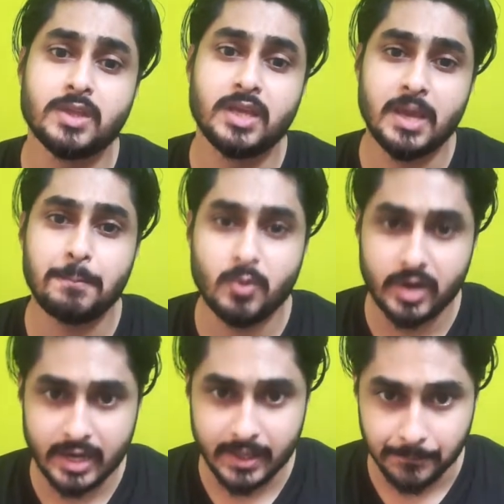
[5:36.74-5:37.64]
keep
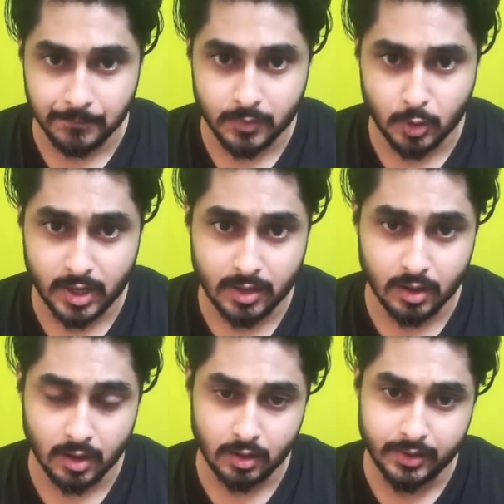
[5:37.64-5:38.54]
reading. Okay,
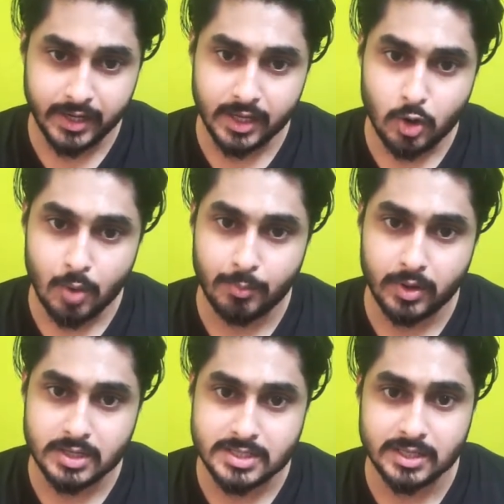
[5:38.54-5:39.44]
reading
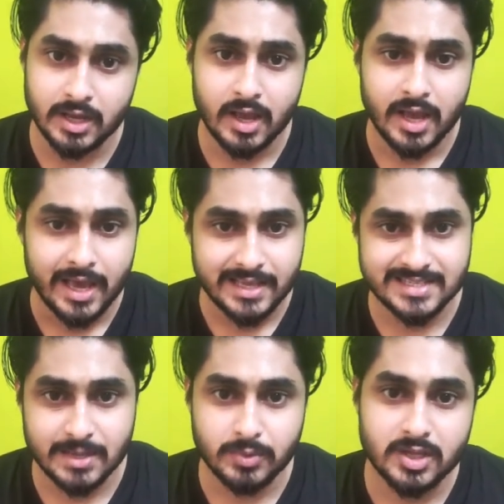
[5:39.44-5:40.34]
comprehension.
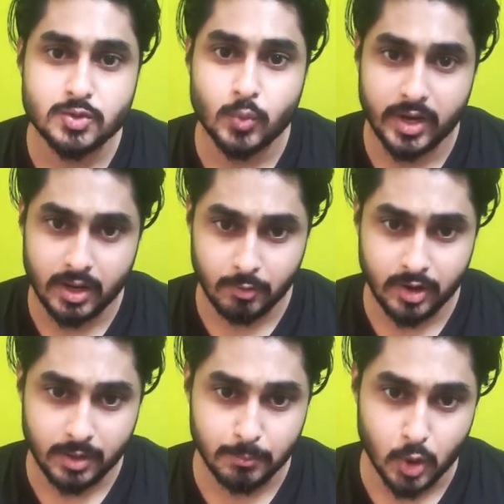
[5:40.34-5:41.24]
It's something is very,
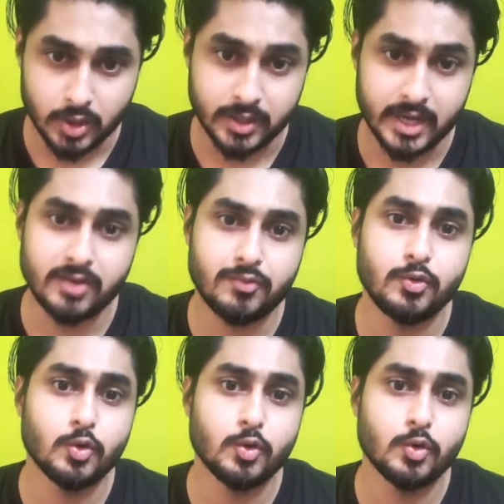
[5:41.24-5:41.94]
very important. And if you